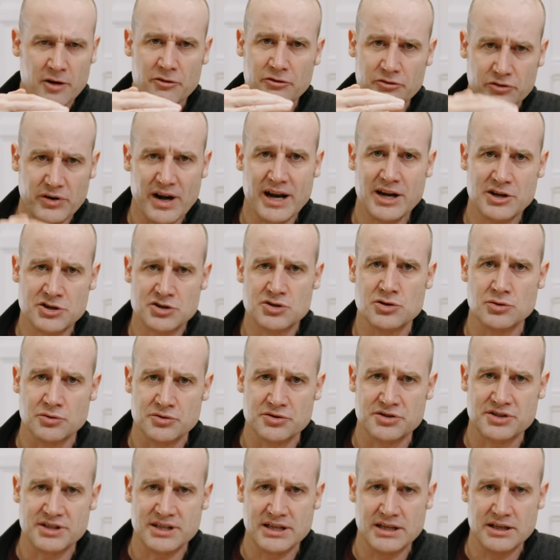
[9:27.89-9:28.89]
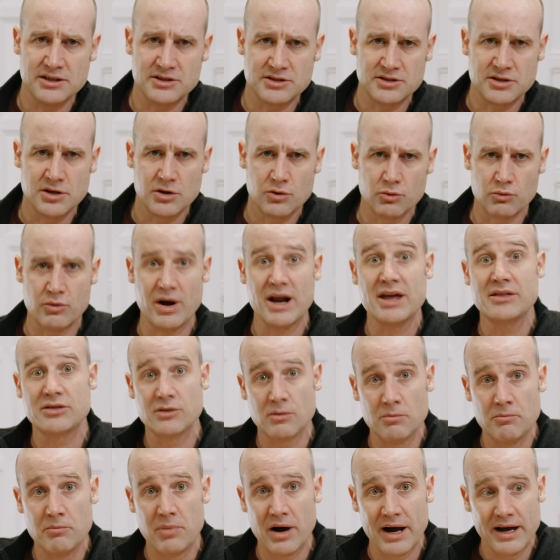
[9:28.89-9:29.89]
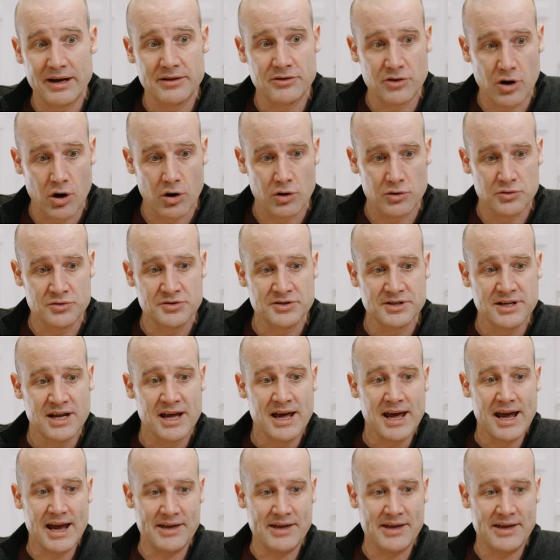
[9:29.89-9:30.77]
fractional seats, rank them by those,